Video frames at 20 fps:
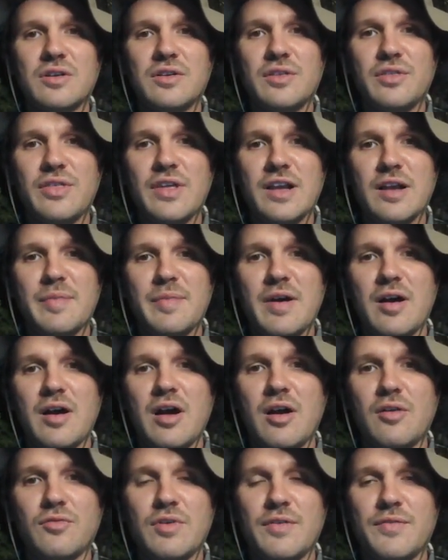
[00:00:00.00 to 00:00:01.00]
thing
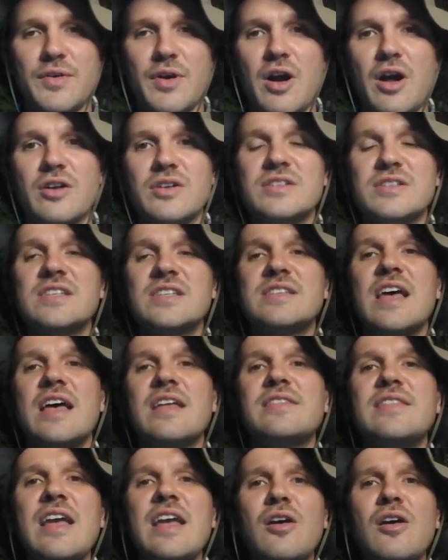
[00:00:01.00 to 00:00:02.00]
about river otters is that
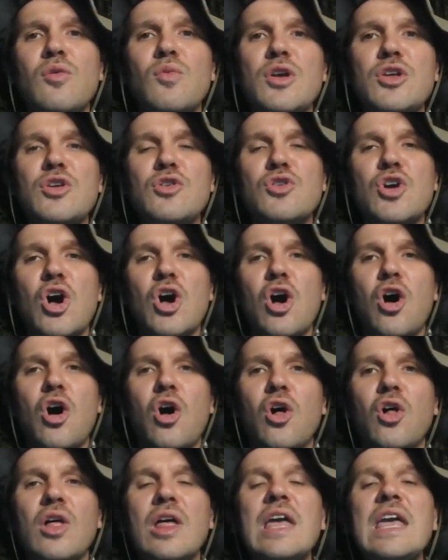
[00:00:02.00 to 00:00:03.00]
they are what you
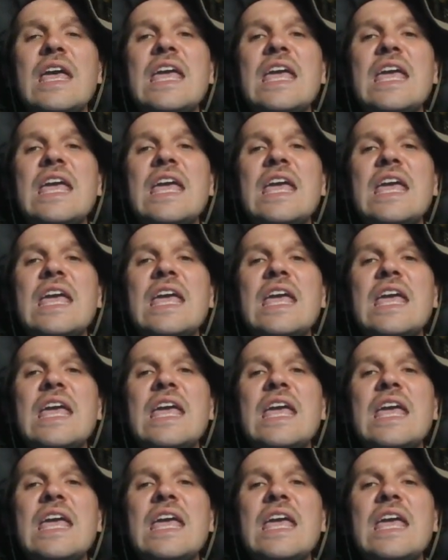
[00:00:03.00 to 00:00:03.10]
call